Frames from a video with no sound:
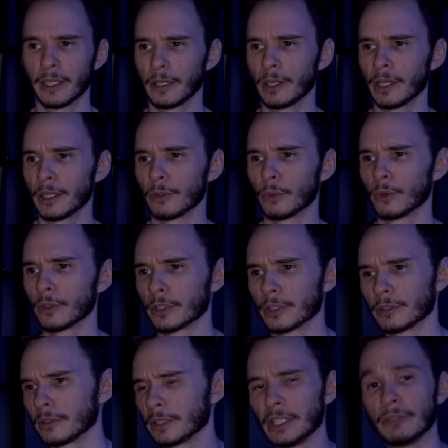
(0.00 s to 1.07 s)
uh,
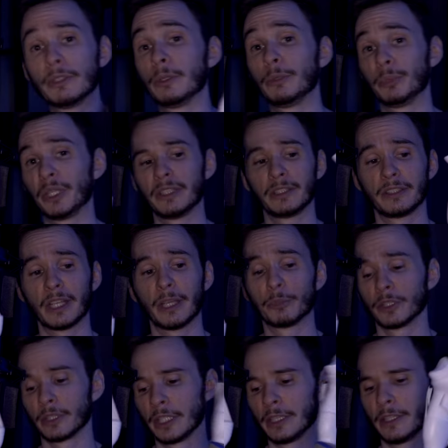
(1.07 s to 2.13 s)
or even in Beat
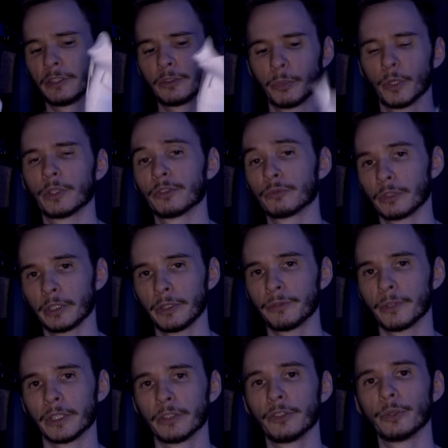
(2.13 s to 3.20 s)
Saber in this mode is really
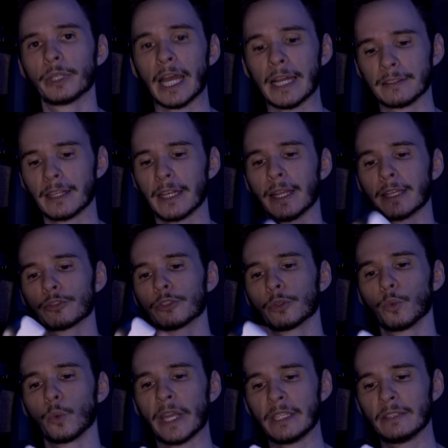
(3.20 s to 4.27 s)
fun too. It adds that extra
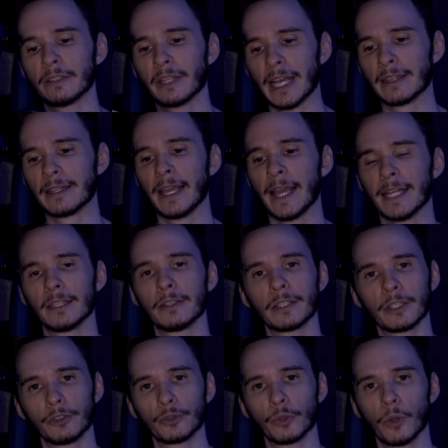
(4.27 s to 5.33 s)
weight at the end of the
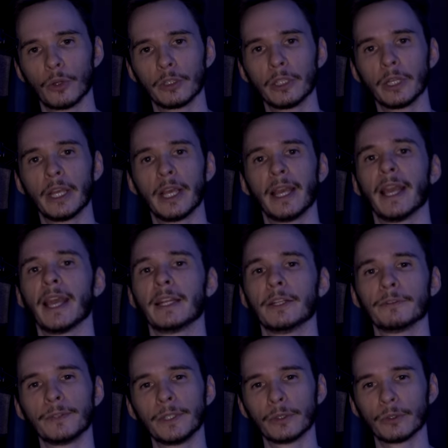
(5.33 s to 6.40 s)
controller and
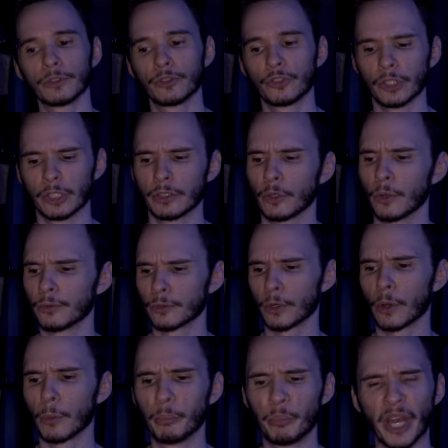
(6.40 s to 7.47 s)
it feels just
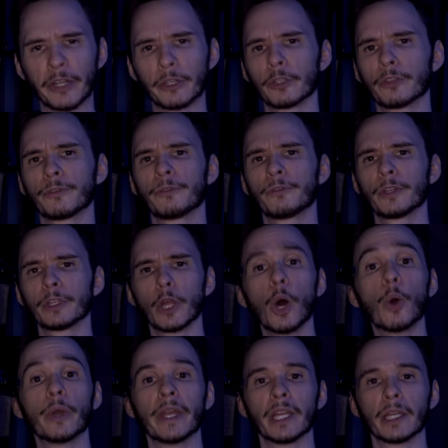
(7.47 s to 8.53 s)
overall better
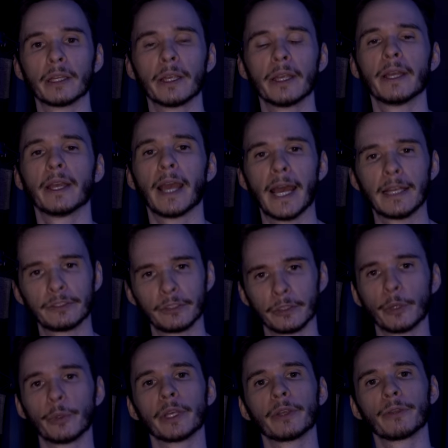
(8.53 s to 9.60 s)
flowing as you're
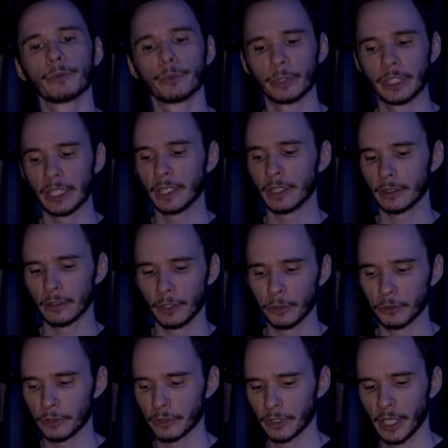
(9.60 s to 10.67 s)
going through and hitting the
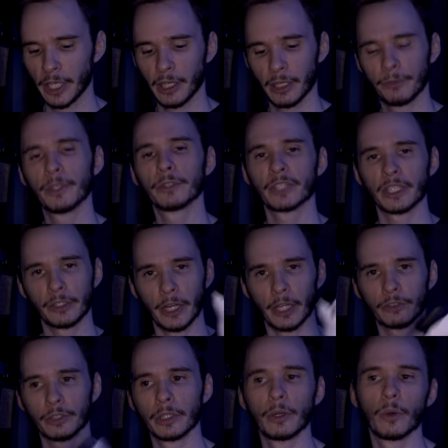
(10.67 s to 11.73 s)
notes. It feels like you're
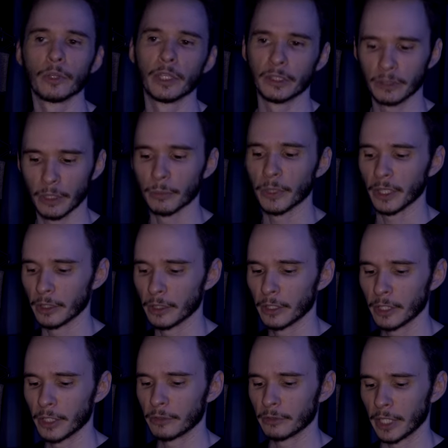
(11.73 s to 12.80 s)
actually holding something,
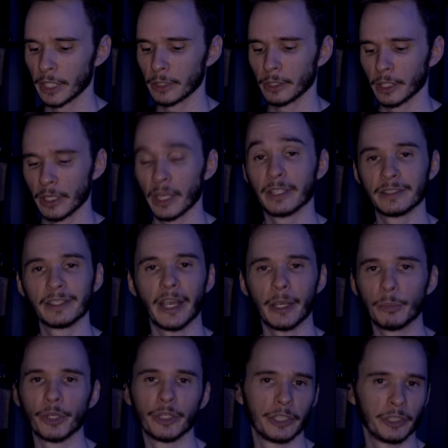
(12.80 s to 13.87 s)
right? A, a
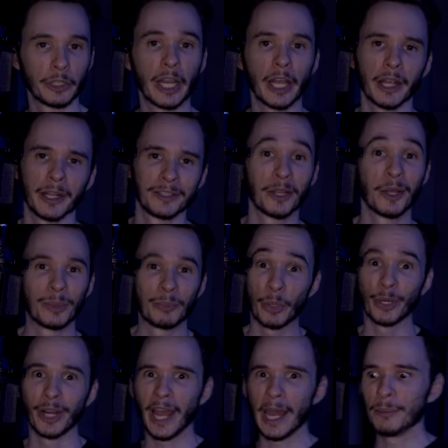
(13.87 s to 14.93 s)
saber in your hand,
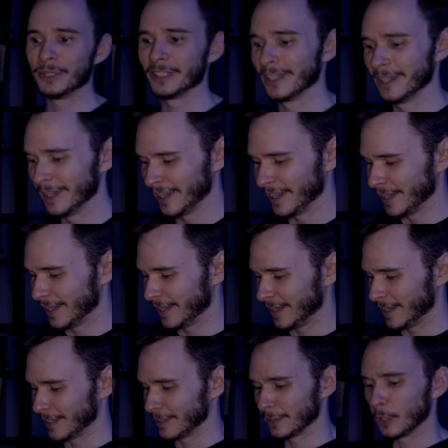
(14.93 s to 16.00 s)
perhaps.
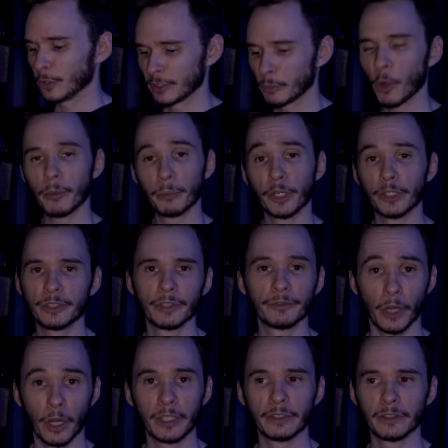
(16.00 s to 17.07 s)
Uh, so it's more immersive,
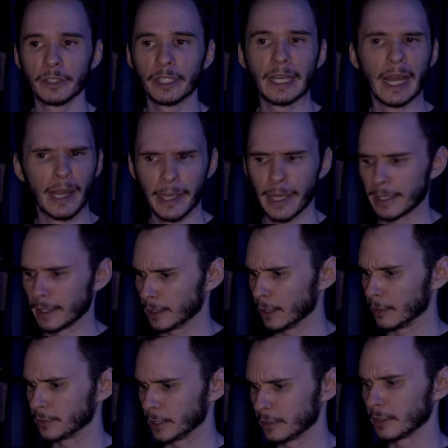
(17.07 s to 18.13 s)
honestly. Kayaking
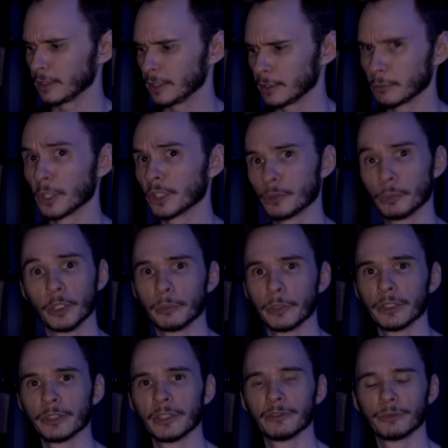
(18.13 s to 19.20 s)
obviously is much more
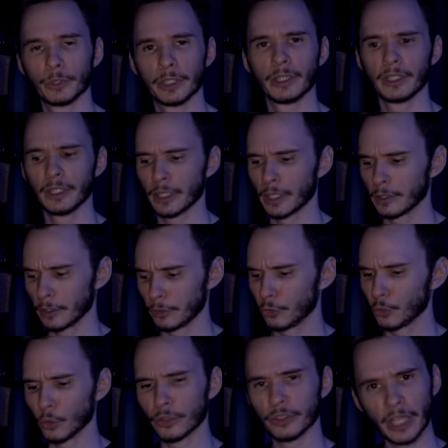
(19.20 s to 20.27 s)
immersive with the uh, the
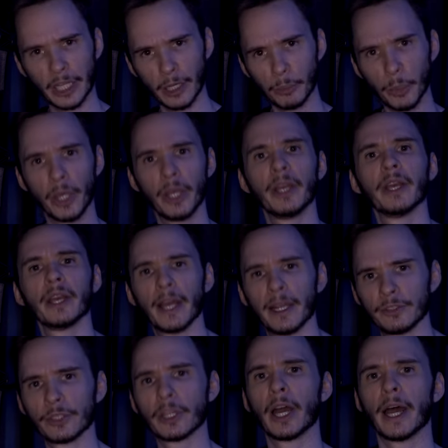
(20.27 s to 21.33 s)
dual setup as you're